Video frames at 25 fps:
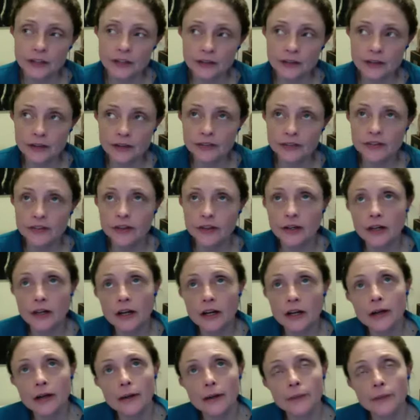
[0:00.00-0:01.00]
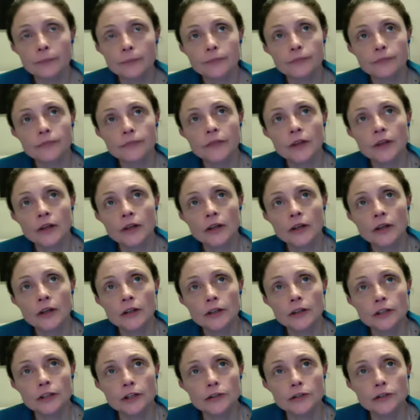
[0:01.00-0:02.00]
there's um
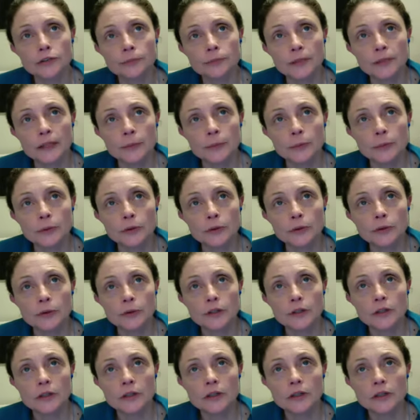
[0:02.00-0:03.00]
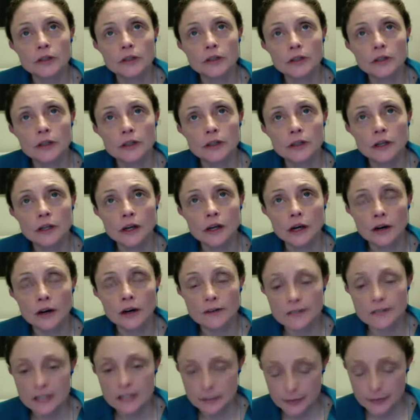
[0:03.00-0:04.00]
you know for people
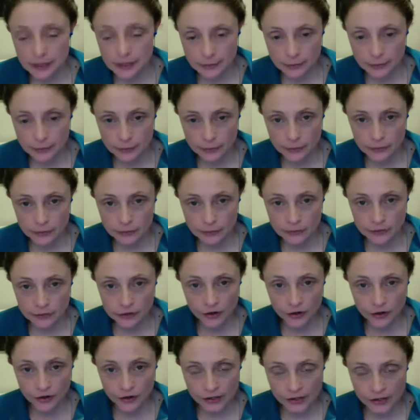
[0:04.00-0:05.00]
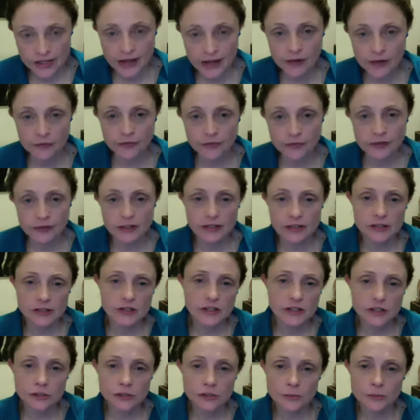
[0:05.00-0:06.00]
obviously people like yourself in that
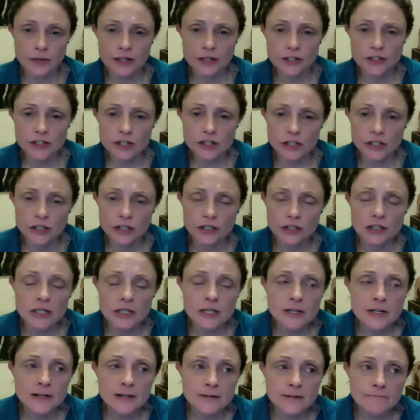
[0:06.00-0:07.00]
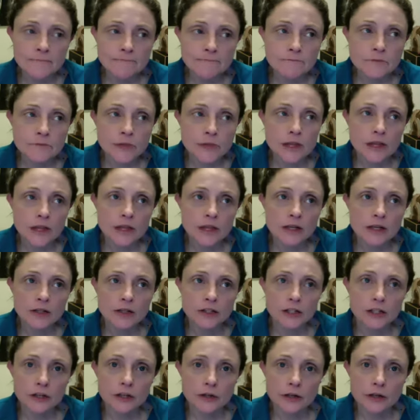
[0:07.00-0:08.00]
situation you
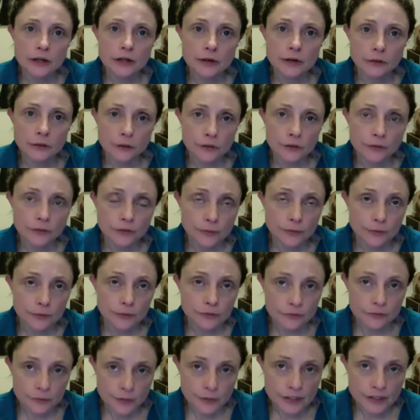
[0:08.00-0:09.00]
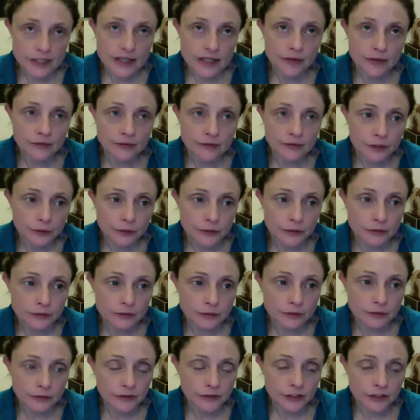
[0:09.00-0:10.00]
know or for for myself you know
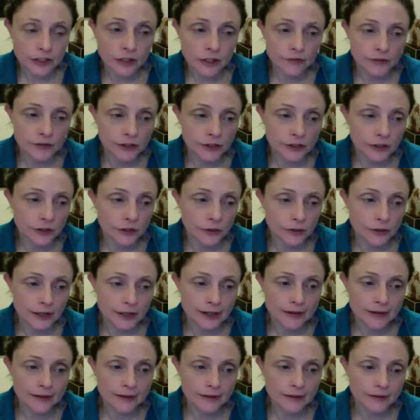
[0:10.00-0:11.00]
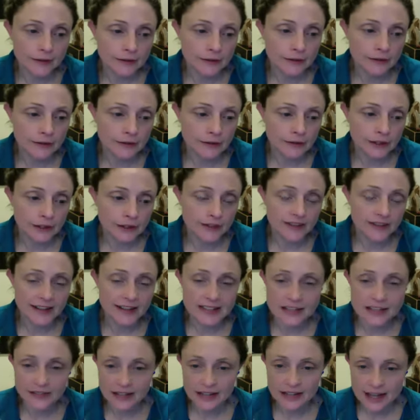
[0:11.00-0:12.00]
to cover you in
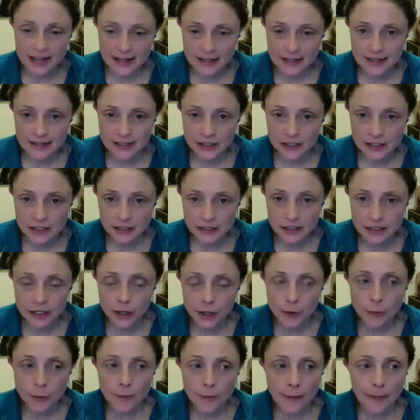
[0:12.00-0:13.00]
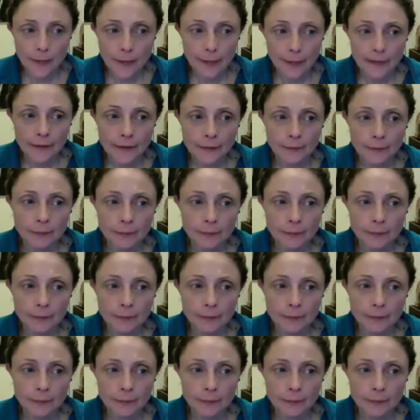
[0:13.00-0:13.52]
event of an accident mm.